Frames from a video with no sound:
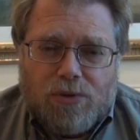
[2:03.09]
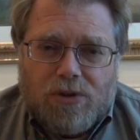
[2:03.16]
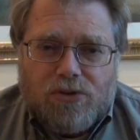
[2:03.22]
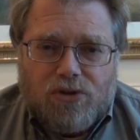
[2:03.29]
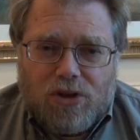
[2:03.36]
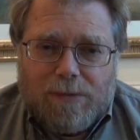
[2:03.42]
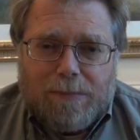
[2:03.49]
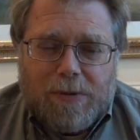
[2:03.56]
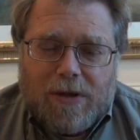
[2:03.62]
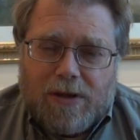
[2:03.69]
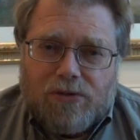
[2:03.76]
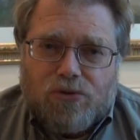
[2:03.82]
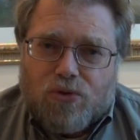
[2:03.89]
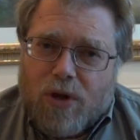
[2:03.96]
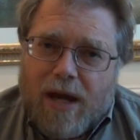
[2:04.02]
with a
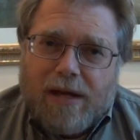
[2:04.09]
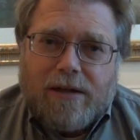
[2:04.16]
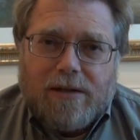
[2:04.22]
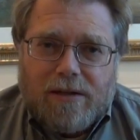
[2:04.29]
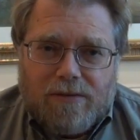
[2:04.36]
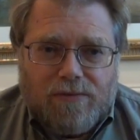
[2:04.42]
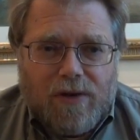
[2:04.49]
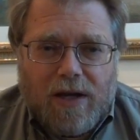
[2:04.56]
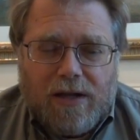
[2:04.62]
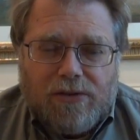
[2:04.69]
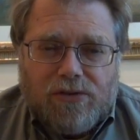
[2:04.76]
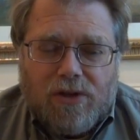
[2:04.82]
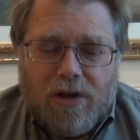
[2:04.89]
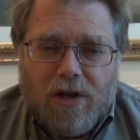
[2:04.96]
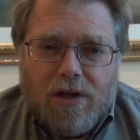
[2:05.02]
GPS tracking
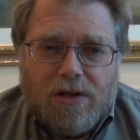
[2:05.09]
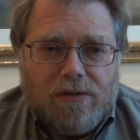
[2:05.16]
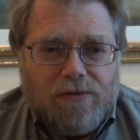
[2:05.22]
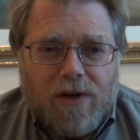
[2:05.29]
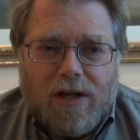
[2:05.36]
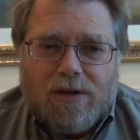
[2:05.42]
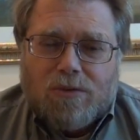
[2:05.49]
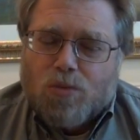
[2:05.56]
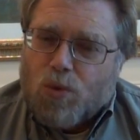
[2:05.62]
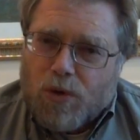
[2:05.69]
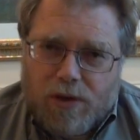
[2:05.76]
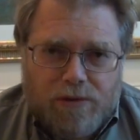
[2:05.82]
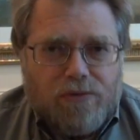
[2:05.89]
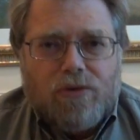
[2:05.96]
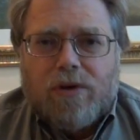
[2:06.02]
device to follow him
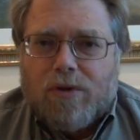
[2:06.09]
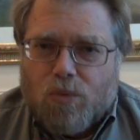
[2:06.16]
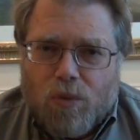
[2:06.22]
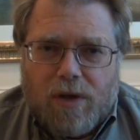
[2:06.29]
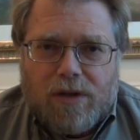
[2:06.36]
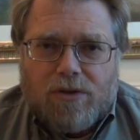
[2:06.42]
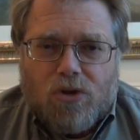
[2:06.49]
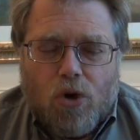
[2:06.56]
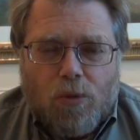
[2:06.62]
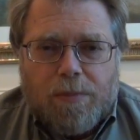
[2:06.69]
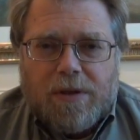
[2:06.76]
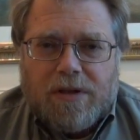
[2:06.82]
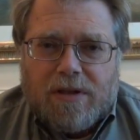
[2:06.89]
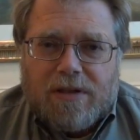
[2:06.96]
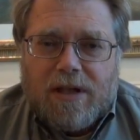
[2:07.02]
wherever he went,
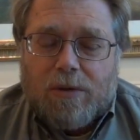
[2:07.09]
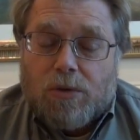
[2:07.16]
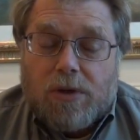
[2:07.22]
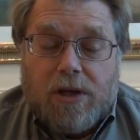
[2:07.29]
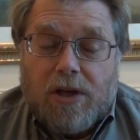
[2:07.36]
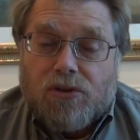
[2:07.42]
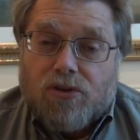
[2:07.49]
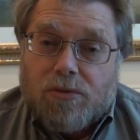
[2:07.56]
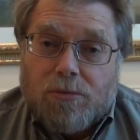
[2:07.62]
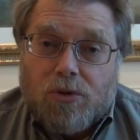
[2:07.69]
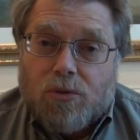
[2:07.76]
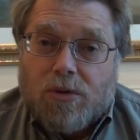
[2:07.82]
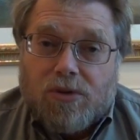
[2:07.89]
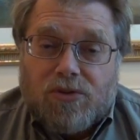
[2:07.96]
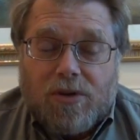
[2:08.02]
hoping that they would catch him
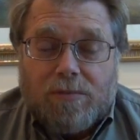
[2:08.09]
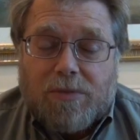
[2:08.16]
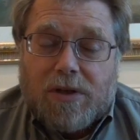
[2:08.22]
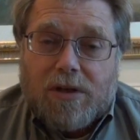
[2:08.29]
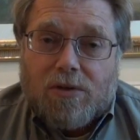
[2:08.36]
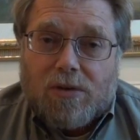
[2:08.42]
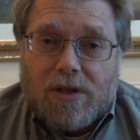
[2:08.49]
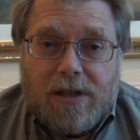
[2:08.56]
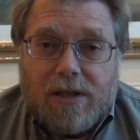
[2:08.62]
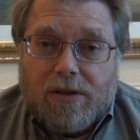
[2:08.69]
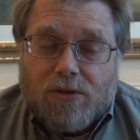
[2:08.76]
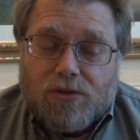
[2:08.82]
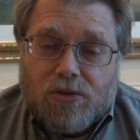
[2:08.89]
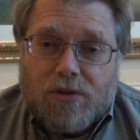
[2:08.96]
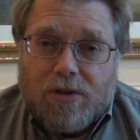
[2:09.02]
doing something
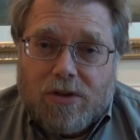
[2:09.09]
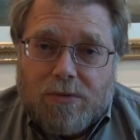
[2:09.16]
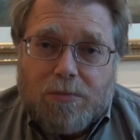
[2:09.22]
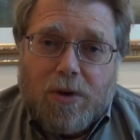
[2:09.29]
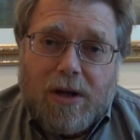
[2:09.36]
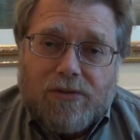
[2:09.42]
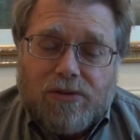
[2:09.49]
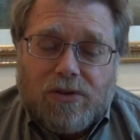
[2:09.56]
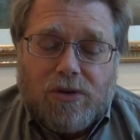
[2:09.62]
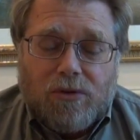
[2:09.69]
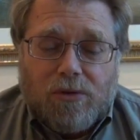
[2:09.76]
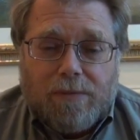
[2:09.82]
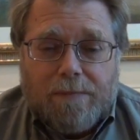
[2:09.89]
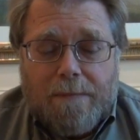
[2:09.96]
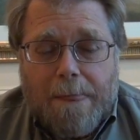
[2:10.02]
illegal so they could
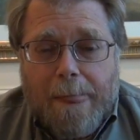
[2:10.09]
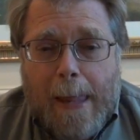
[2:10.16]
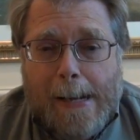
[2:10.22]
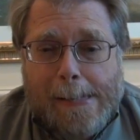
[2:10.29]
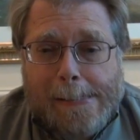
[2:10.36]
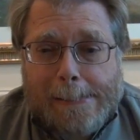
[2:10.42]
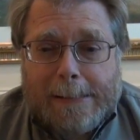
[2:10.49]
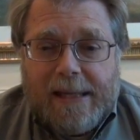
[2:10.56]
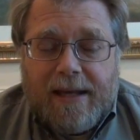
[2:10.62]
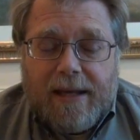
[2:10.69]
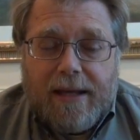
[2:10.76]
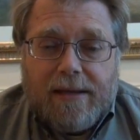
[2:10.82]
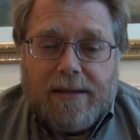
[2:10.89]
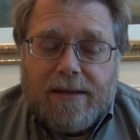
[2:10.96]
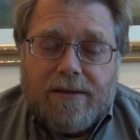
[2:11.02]
prosecute him.
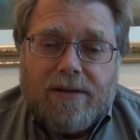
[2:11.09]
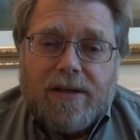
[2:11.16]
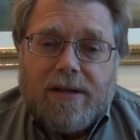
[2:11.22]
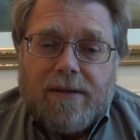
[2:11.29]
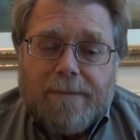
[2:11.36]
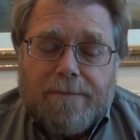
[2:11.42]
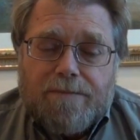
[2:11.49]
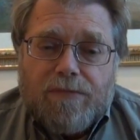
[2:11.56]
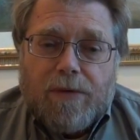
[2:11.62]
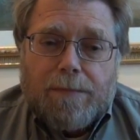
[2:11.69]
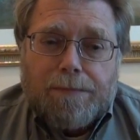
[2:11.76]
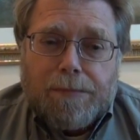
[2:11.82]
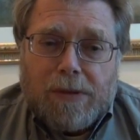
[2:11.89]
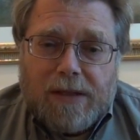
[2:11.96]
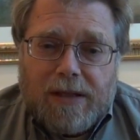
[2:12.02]
And in the
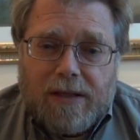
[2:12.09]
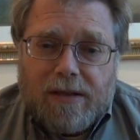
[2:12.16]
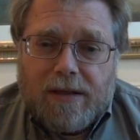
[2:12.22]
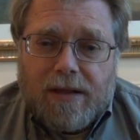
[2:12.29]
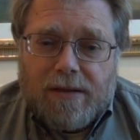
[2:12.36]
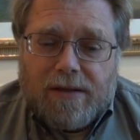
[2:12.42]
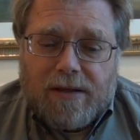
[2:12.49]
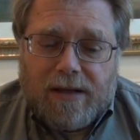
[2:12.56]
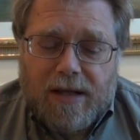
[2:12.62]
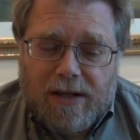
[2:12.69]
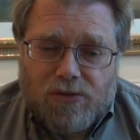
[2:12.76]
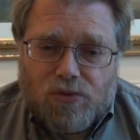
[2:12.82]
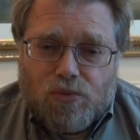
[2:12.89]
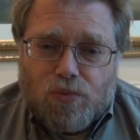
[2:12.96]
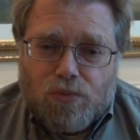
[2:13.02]
pleading, and the
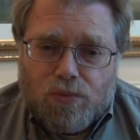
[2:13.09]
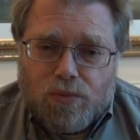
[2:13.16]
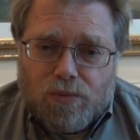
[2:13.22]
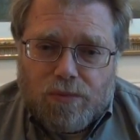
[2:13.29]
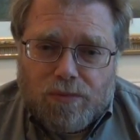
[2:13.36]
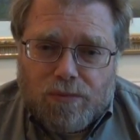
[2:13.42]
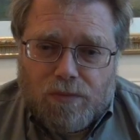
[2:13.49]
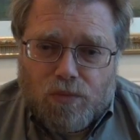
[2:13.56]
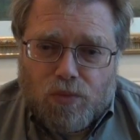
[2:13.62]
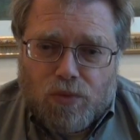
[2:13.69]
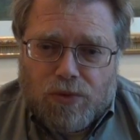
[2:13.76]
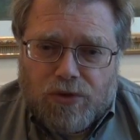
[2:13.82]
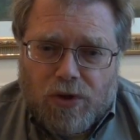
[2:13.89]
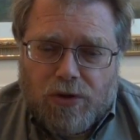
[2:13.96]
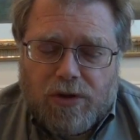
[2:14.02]
case
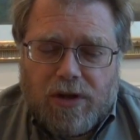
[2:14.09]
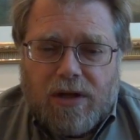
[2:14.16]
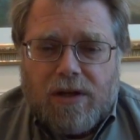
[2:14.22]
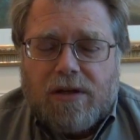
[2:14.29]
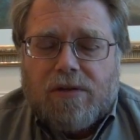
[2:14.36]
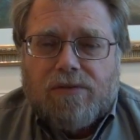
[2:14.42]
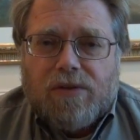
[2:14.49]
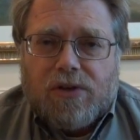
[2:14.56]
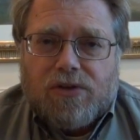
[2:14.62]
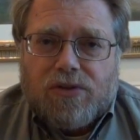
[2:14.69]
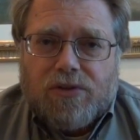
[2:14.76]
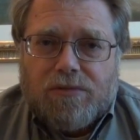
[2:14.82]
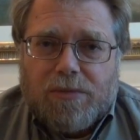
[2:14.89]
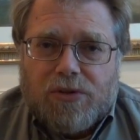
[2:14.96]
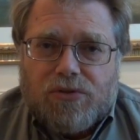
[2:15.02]
resulted in a
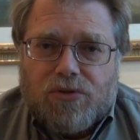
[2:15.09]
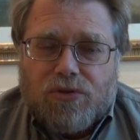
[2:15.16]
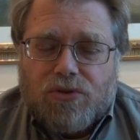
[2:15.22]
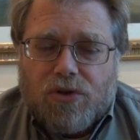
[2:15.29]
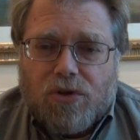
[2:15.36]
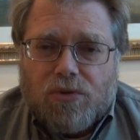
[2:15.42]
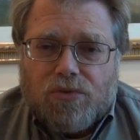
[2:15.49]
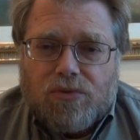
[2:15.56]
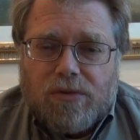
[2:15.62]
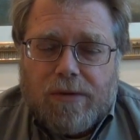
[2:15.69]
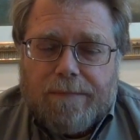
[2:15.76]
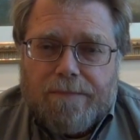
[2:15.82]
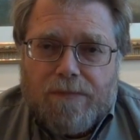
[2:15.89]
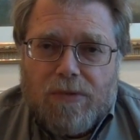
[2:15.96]
conviction of Mr. Jones,